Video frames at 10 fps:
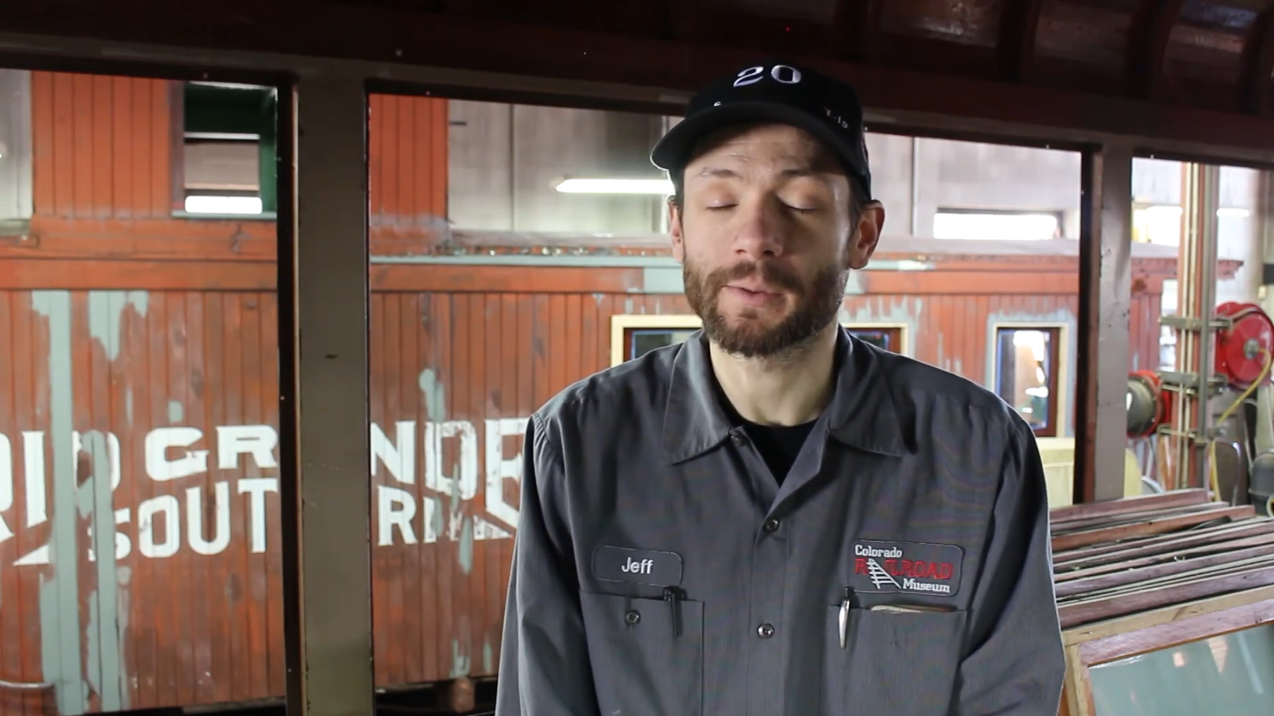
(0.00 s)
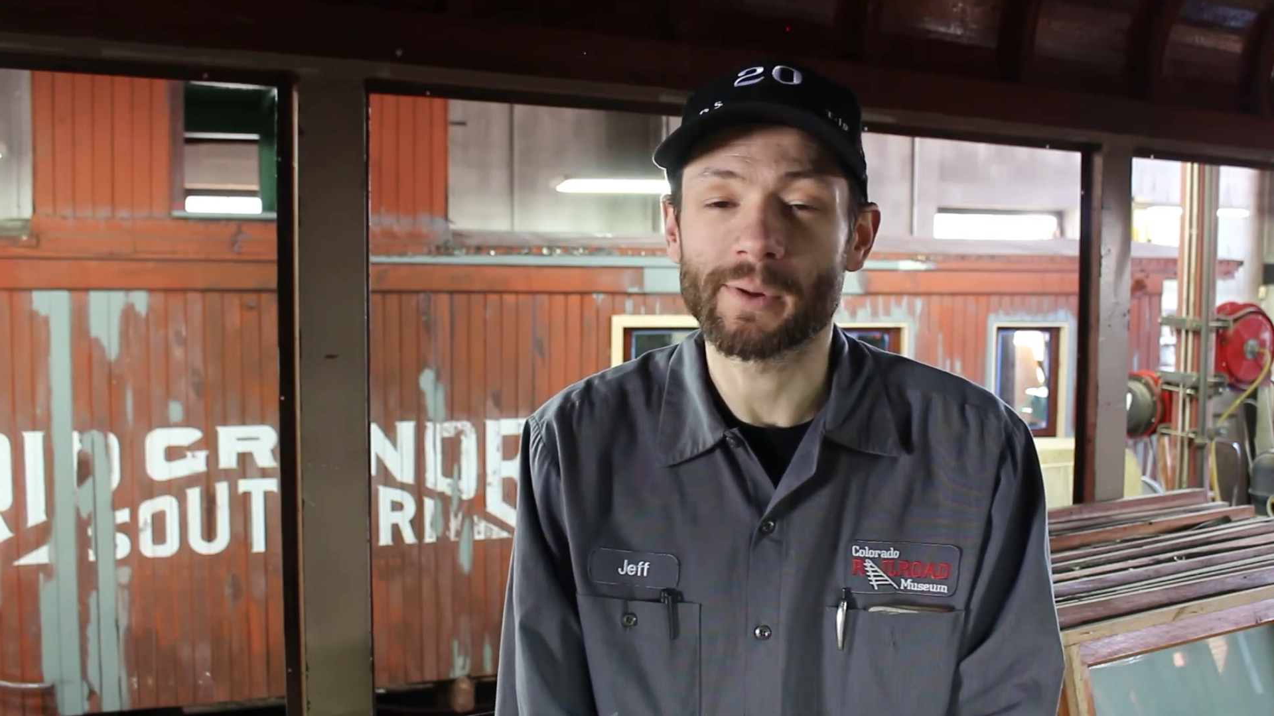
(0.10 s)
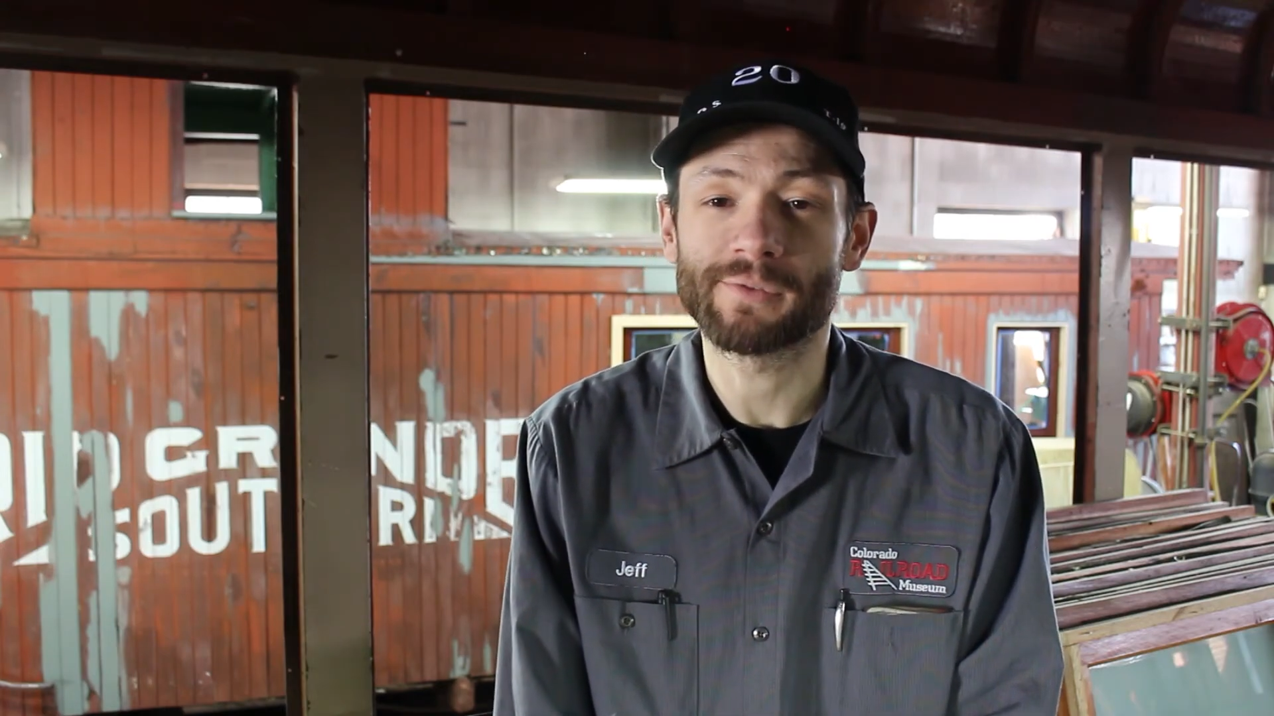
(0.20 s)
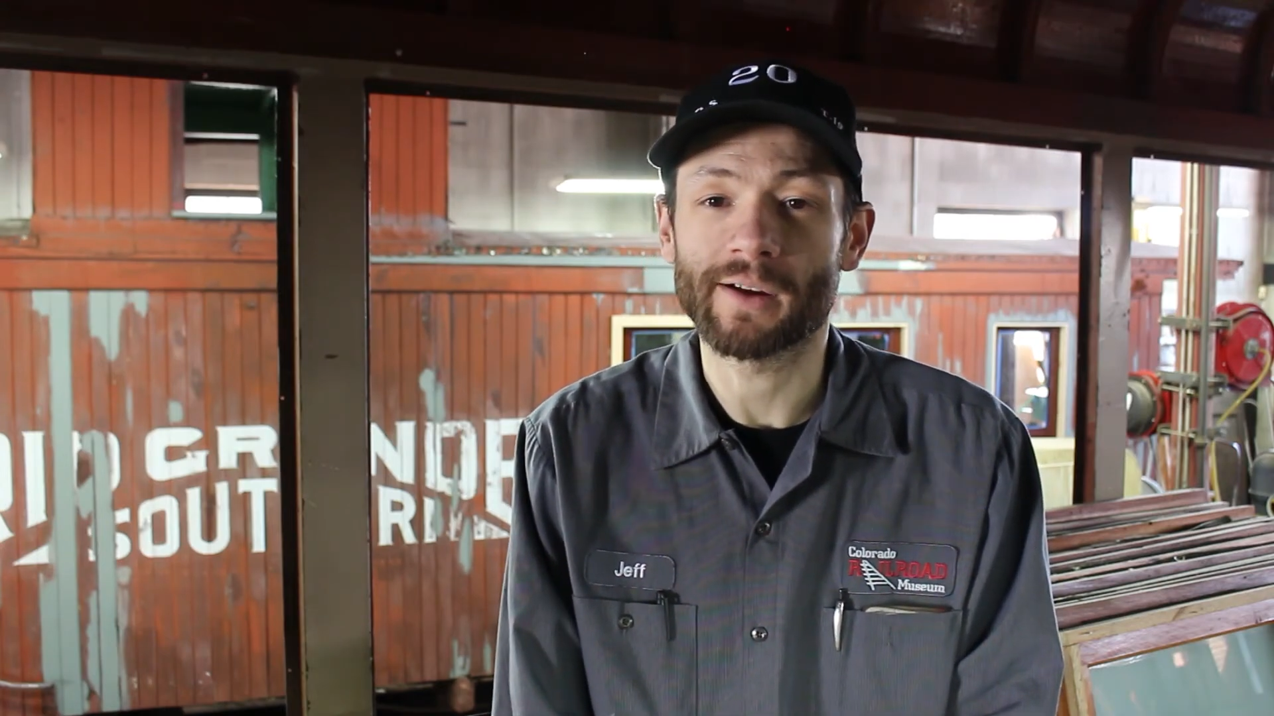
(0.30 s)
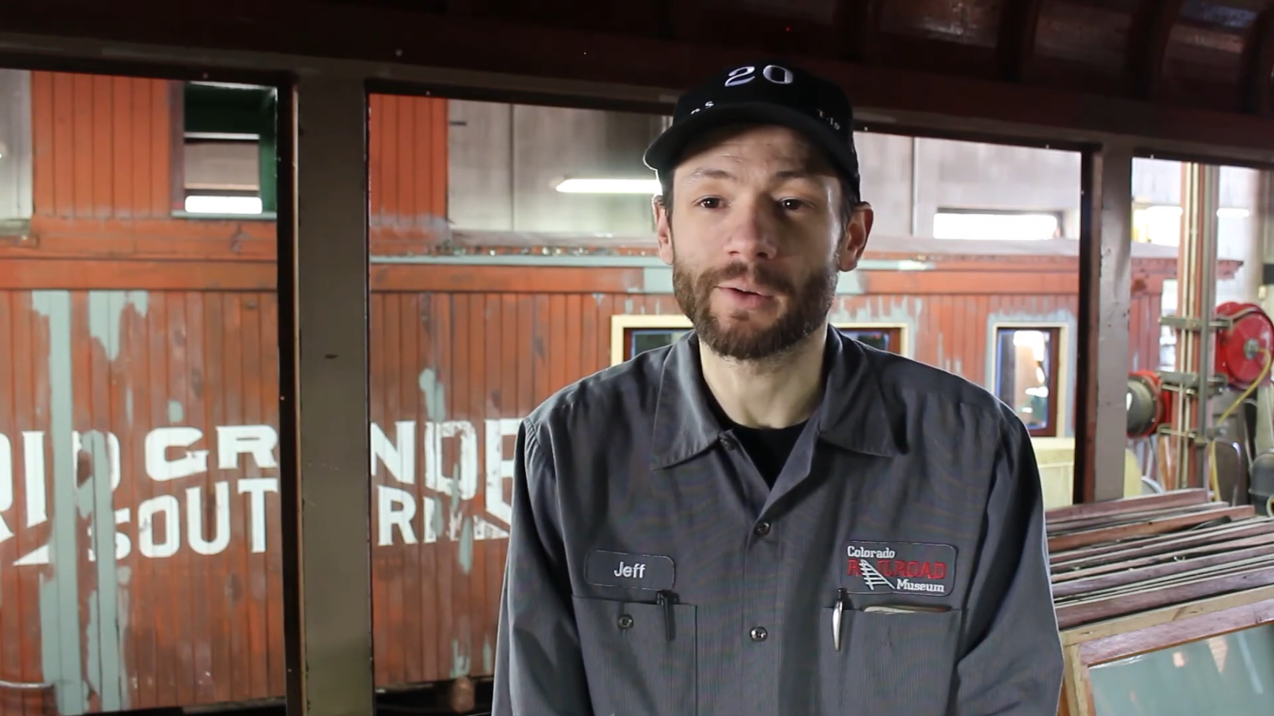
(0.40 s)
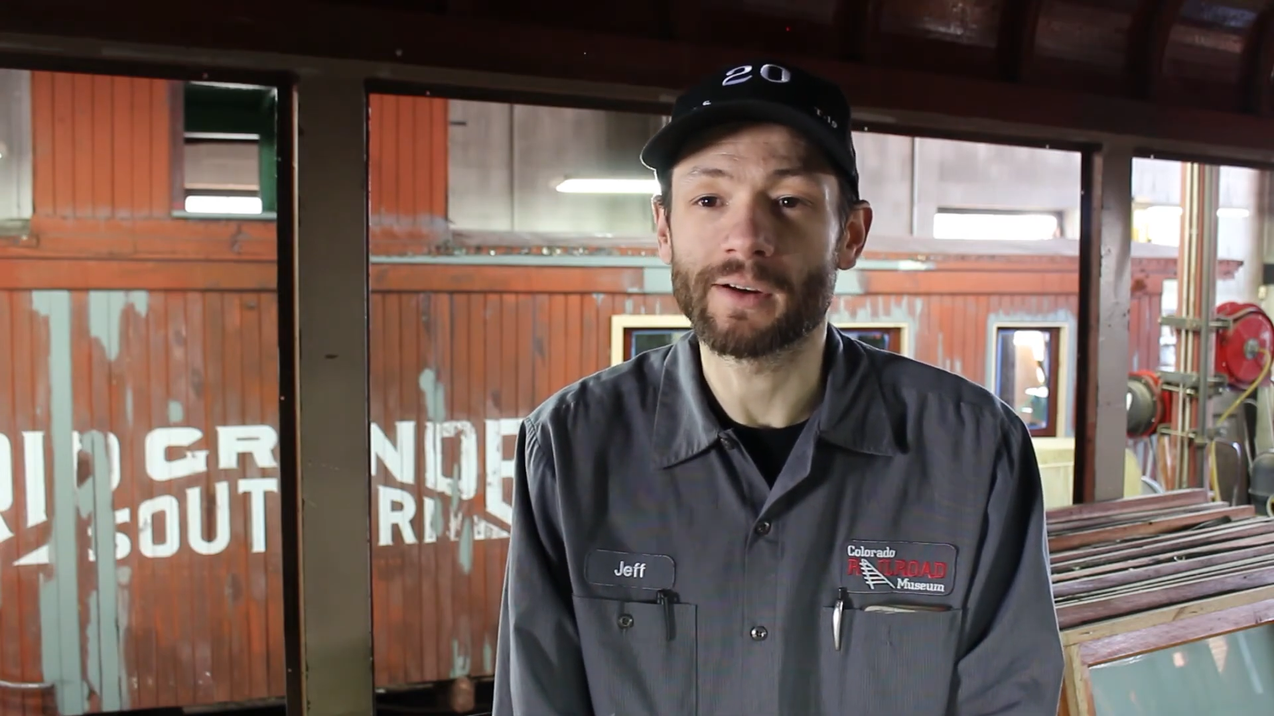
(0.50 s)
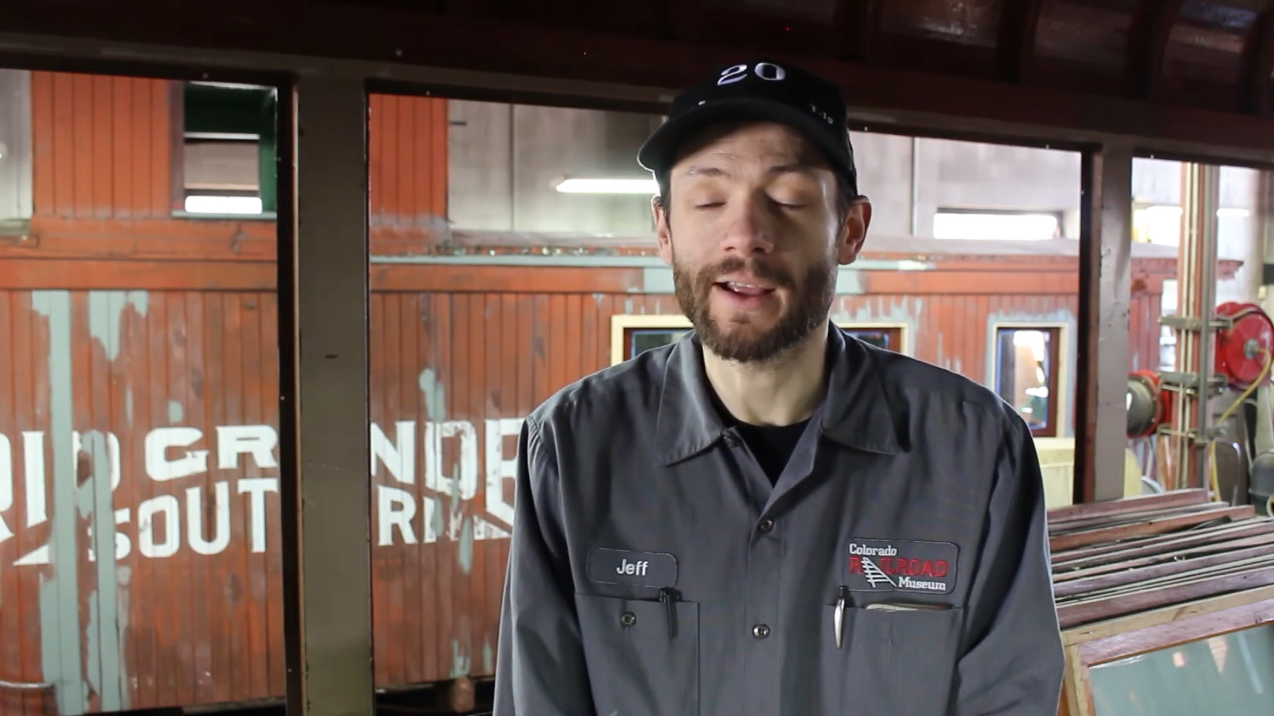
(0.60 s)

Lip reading: we found an